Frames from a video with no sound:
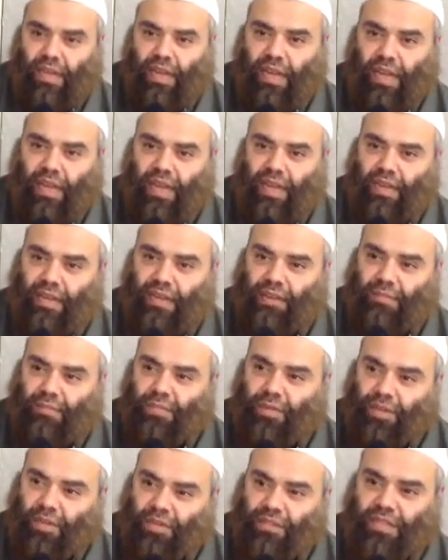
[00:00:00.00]
And
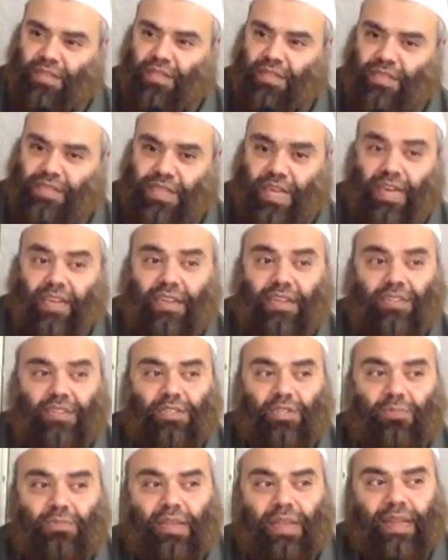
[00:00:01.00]
because of this
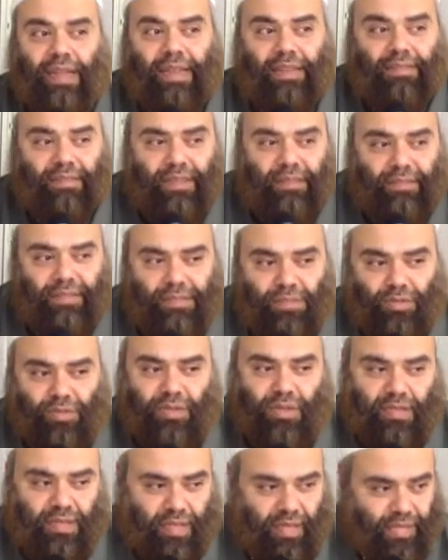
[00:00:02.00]
tiredness, you might leave even
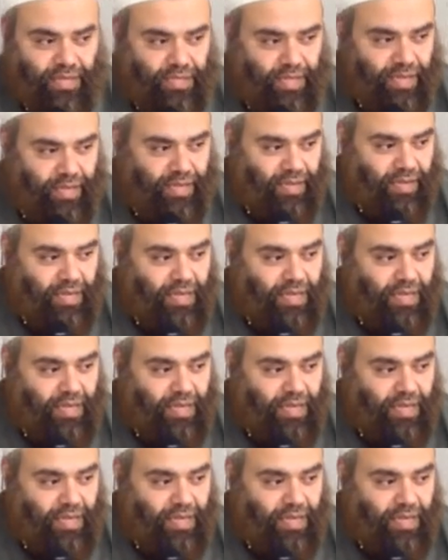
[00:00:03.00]
sunnah to Isha.